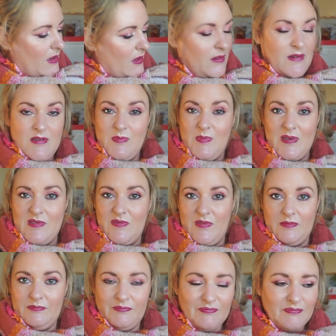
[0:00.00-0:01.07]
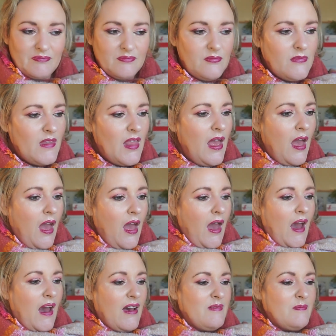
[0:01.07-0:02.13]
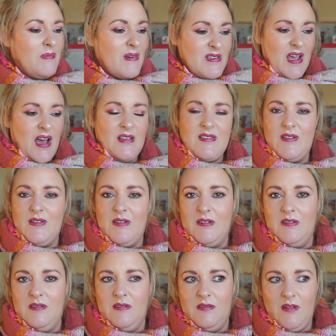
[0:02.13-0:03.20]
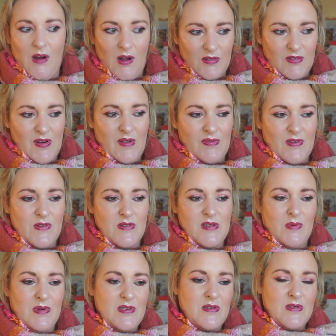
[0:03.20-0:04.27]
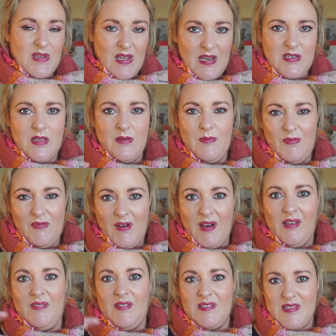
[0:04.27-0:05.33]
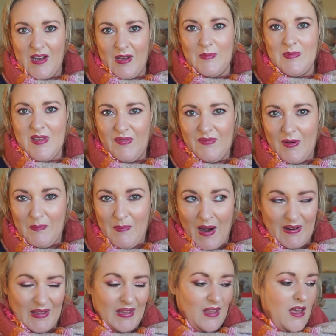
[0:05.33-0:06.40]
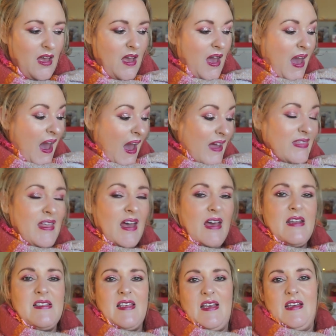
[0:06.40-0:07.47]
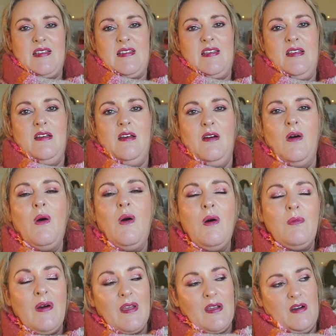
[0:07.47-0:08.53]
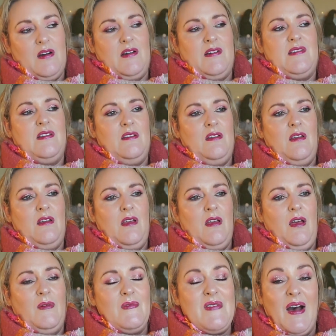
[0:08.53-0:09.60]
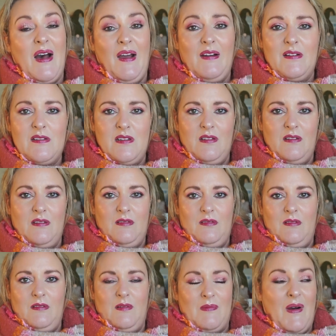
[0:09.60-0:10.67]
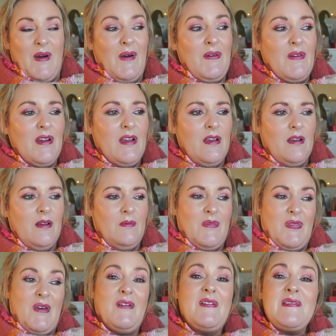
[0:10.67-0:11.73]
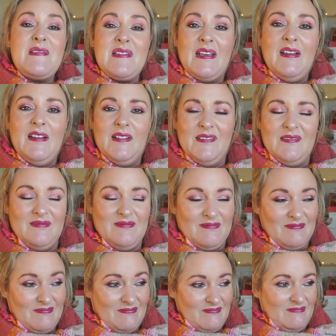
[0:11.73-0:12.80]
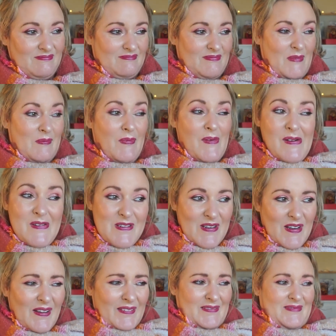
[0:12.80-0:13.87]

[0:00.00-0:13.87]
They're just beautiful. But yeah, so all three of those, I want to use each of them five times for Mary. And that is it. Oh my God. I'm tired. I'm hungry, thirsty, emotional.